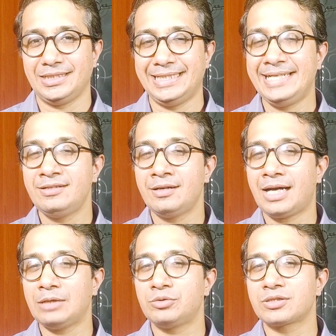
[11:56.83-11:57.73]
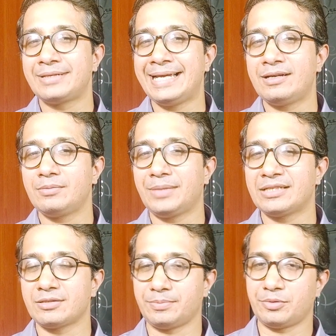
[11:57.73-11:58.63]
Either I was taken by
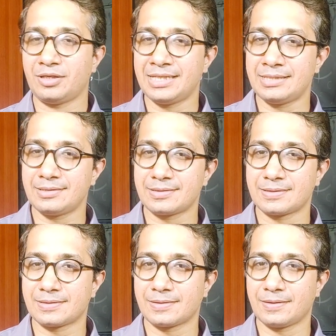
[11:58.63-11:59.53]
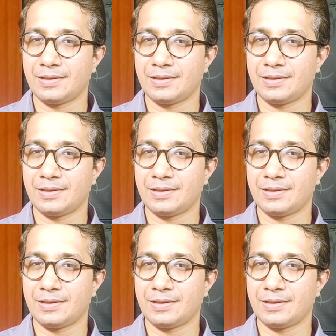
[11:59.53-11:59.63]
surprise